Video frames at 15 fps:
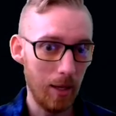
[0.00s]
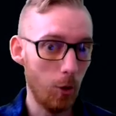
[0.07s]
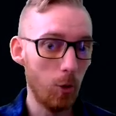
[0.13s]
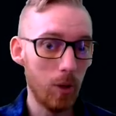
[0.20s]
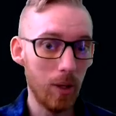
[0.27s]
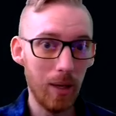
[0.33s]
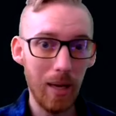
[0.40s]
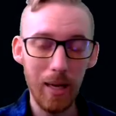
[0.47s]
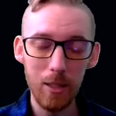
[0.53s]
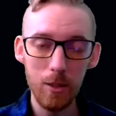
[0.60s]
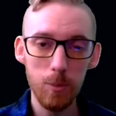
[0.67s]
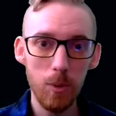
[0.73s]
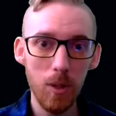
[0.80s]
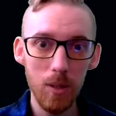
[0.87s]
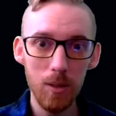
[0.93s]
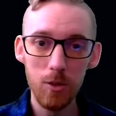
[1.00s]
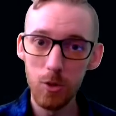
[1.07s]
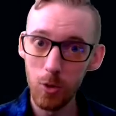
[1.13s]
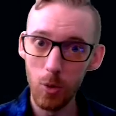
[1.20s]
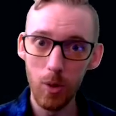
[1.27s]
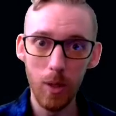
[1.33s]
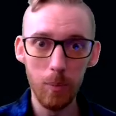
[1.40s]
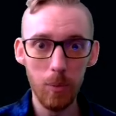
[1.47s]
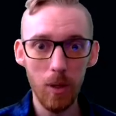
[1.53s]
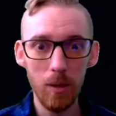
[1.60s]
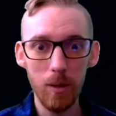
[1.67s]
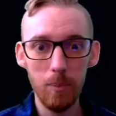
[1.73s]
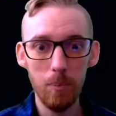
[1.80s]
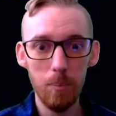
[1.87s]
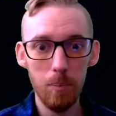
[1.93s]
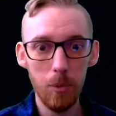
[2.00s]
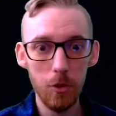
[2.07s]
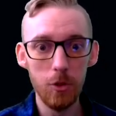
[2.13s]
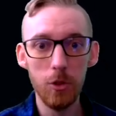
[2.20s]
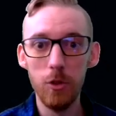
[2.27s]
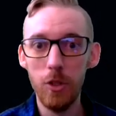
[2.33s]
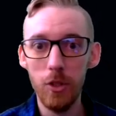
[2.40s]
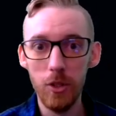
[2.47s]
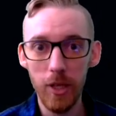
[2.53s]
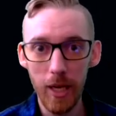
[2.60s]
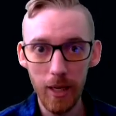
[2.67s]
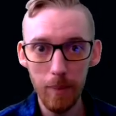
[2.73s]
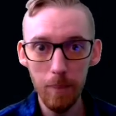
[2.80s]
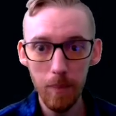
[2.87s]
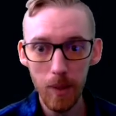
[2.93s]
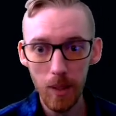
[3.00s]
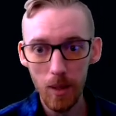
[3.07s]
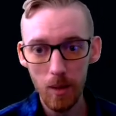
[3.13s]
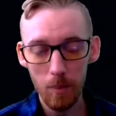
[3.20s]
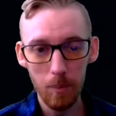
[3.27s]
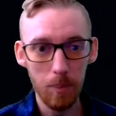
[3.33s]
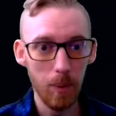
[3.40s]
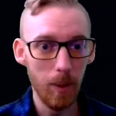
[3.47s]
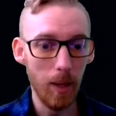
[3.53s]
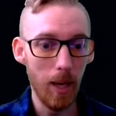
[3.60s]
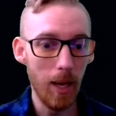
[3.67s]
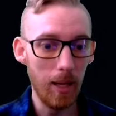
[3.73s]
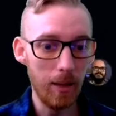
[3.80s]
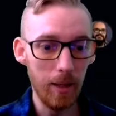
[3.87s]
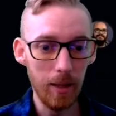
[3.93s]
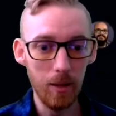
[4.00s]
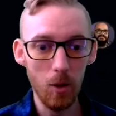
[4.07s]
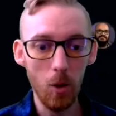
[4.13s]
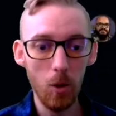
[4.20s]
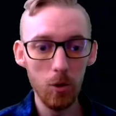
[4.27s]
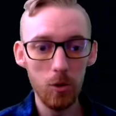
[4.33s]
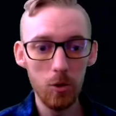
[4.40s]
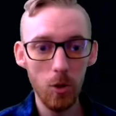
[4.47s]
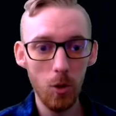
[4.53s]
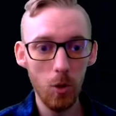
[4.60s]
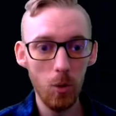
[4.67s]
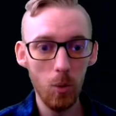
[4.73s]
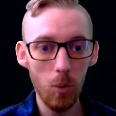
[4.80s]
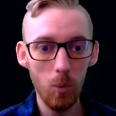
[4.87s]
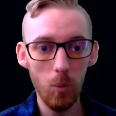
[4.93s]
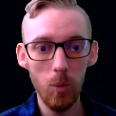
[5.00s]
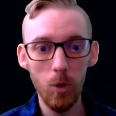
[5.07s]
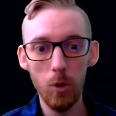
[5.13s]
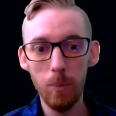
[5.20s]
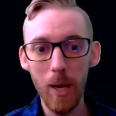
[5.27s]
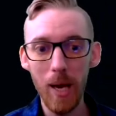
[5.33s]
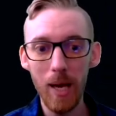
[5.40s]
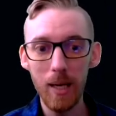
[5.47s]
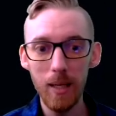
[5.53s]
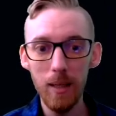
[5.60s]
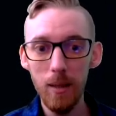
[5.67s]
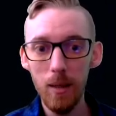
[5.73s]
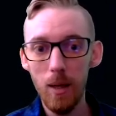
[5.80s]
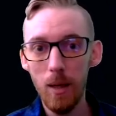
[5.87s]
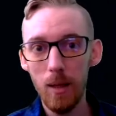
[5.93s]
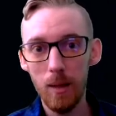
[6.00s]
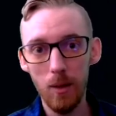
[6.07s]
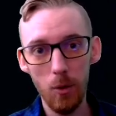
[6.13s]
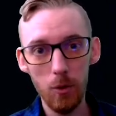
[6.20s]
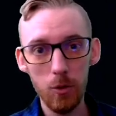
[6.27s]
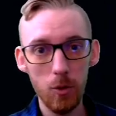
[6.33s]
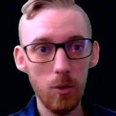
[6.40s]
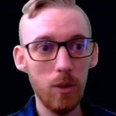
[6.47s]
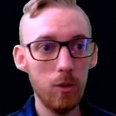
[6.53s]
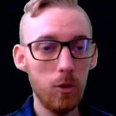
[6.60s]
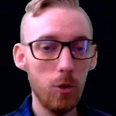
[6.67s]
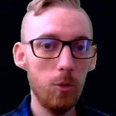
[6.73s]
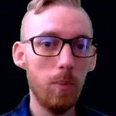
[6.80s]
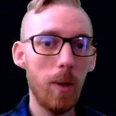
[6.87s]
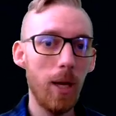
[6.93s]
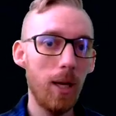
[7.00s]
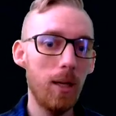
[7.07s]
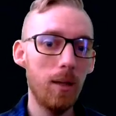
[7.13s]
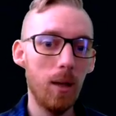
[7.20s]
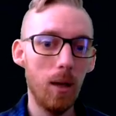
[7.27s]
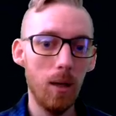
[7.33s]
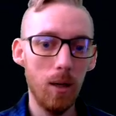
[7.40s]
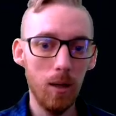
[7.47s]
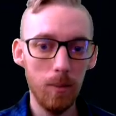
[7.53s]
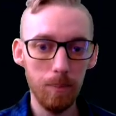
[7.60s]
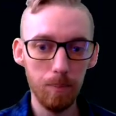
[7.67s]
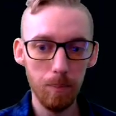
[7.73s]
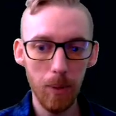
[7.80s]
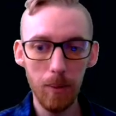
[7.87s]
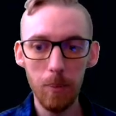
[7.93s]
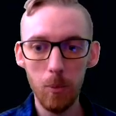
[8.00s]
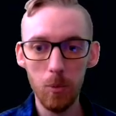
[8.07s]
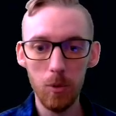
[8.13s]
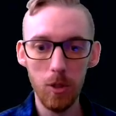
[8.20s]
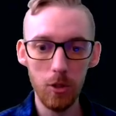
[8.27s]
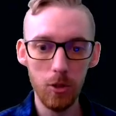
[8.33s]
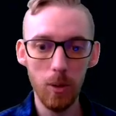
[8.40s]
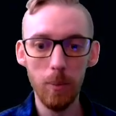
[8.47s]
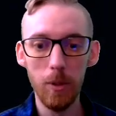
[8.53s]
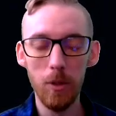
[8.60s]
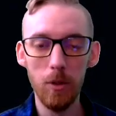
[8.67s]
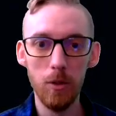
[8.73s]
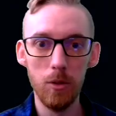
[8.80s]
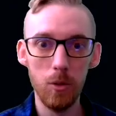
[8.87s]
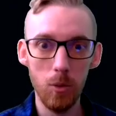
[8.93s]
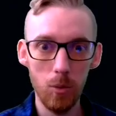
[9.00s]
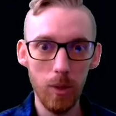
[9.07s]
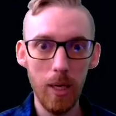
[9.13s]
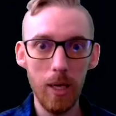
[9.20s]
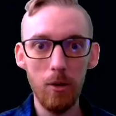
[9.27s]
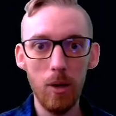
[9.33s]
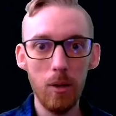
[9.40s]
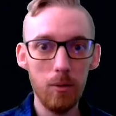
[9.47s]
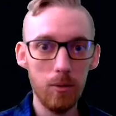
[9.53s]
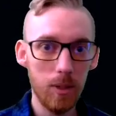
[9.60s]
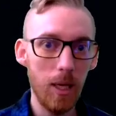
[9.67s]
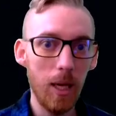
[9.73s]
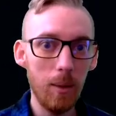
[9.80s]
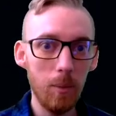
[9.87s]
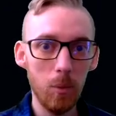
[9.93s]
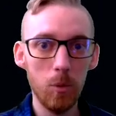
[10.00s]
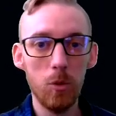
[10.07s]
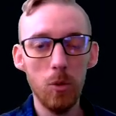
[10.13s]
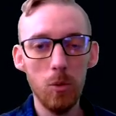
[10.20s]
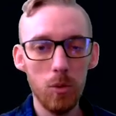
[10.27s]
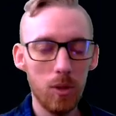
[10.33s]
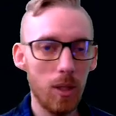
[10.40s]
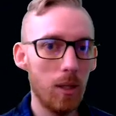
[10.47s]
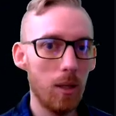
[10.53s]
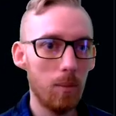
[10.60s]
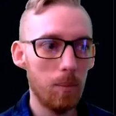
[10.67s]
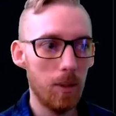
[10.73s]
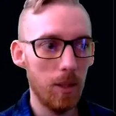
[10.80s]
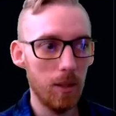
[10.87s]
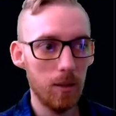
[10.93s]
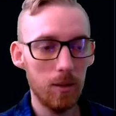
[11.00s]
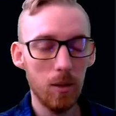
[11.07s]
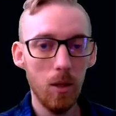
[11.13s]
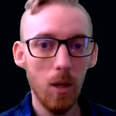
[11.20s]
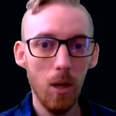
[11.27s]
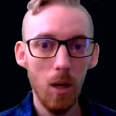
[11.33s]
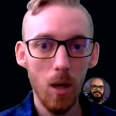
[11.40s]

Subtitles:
Iona Haspra. Sorry, I probably butchered your name. And then also Will Batty. Those are the two main contributors on how I was able to set up this